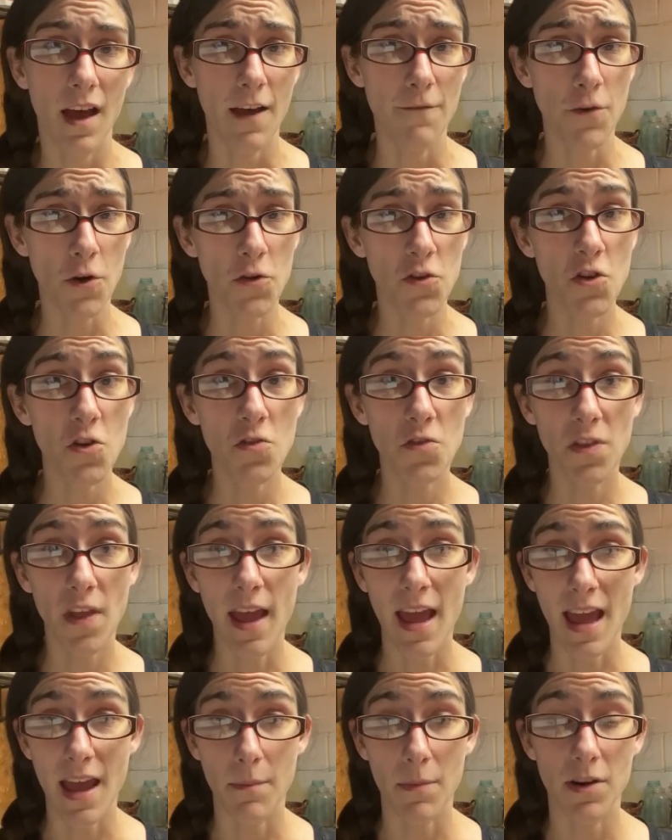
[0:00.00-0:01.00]
I first used
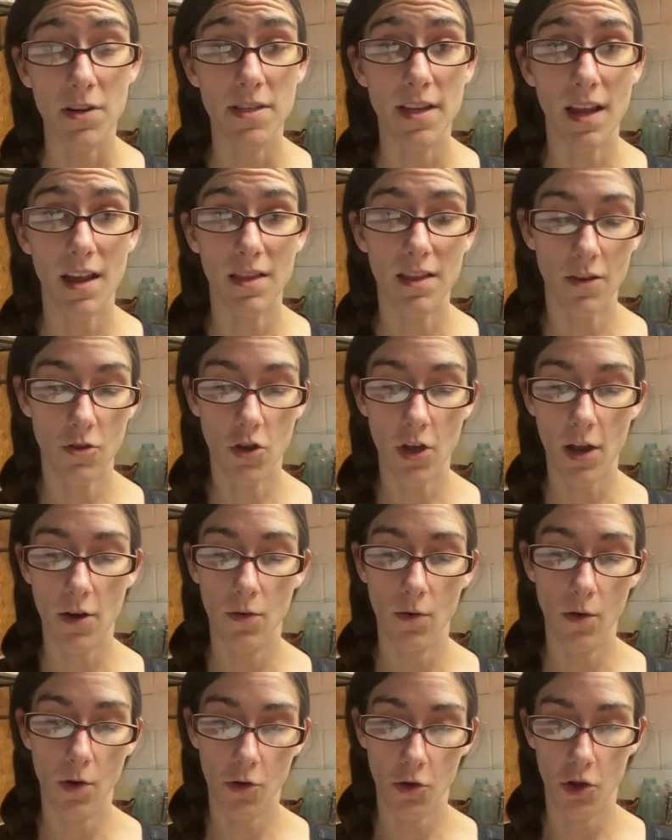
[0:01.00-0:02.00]
the hammer to get the
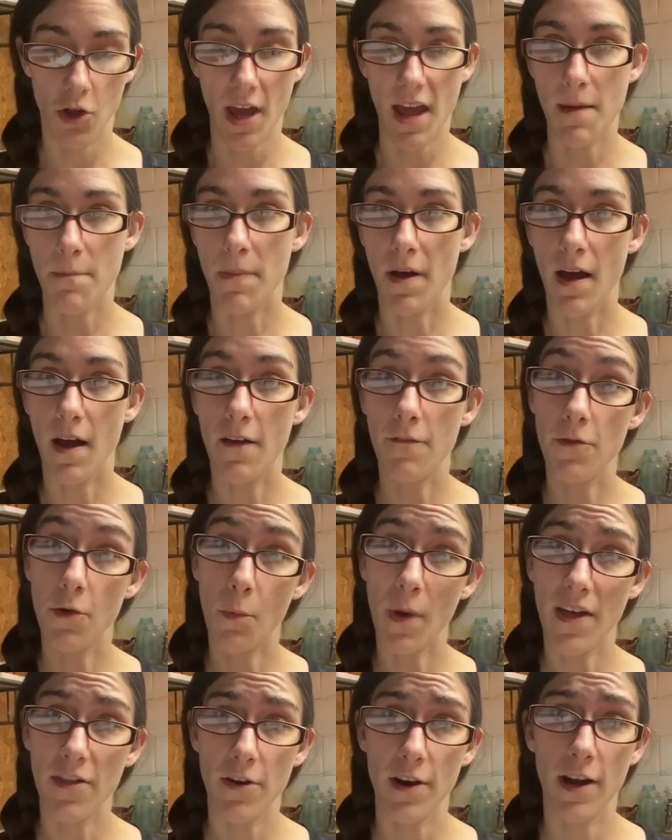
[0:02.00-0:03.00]
general shape of
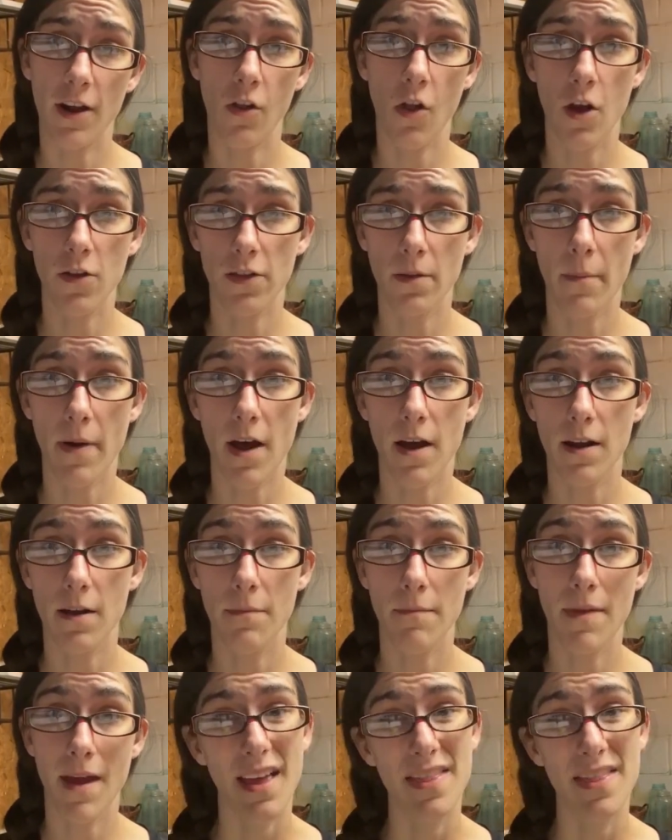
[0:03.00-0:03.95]
the weathering along the bottom,